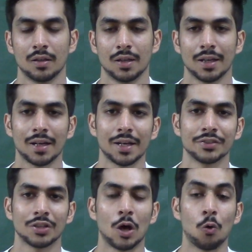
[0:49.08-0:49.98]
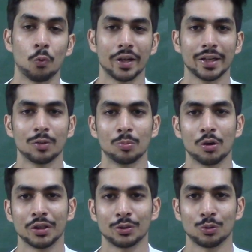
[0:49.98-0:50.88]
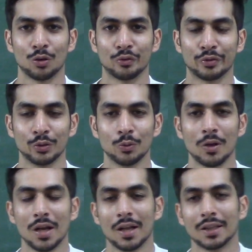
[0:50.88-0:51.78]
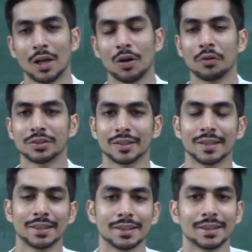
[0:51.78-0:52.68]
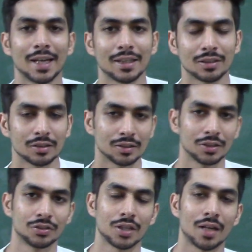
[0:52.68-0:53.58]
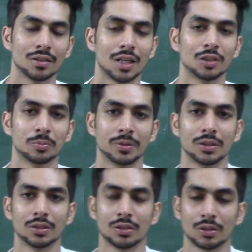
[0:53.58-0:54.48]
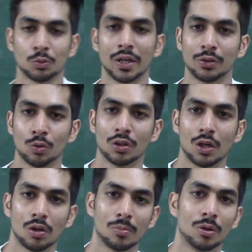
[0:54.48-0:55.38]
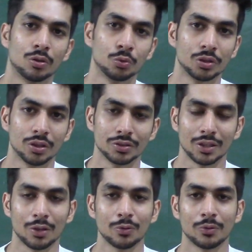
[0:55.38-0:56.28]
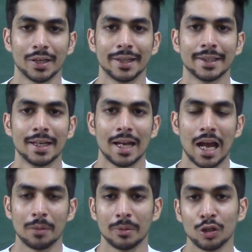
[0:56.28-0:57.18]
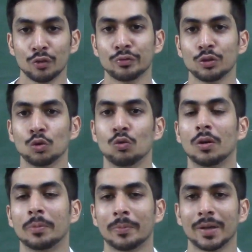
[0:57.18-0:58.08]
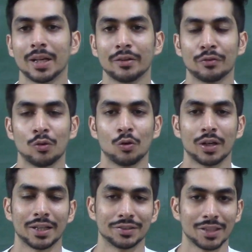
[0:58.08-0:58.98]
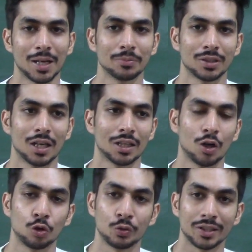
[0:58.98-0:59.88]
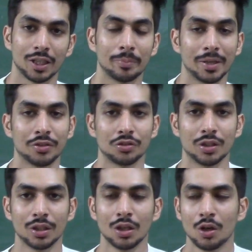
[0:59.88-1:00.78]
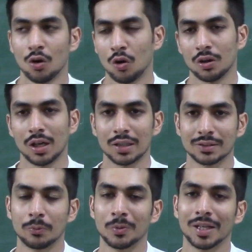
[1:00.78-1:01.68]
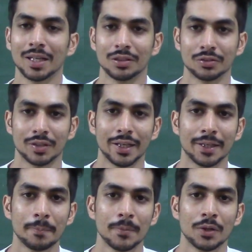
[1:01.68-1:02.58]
Hey guys, a very good morning to all of you. Now I was thinking that this channel has been quite old now, about 2 years now, right? And many of you who are preparing for exams are now doing their PhD or are somewhere else, right?